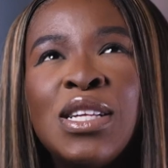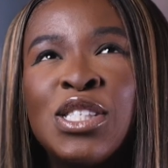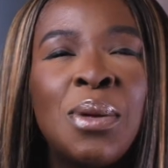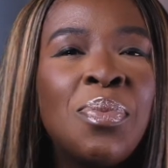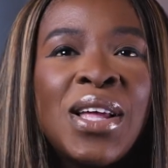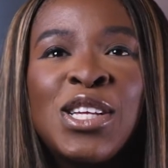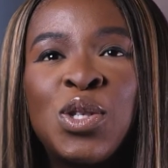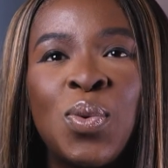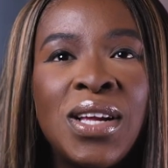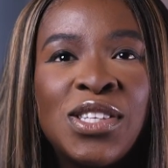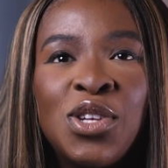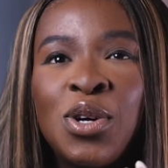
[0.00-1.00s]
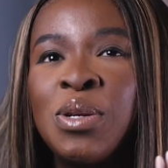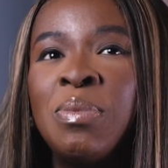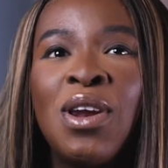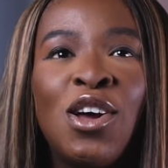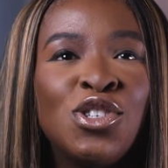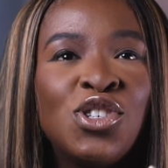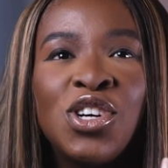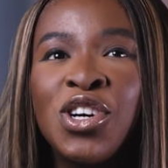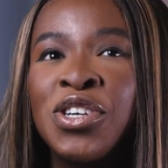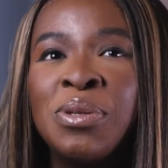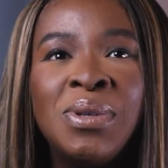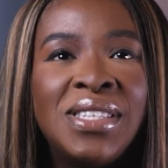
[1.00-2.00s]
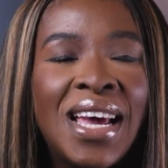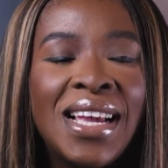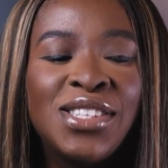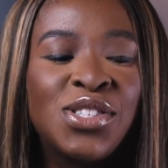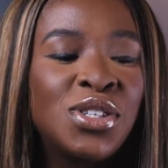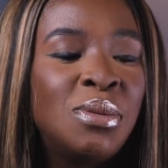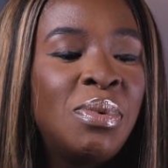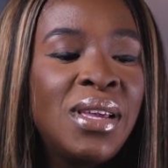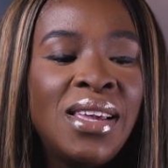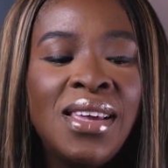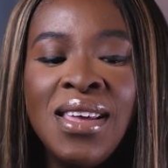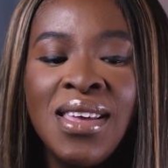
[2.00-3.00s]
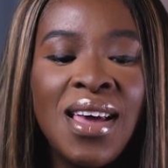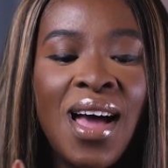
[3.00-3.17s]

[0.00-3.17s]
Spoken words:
something sweet. So it could be like sugar, could be dates, could be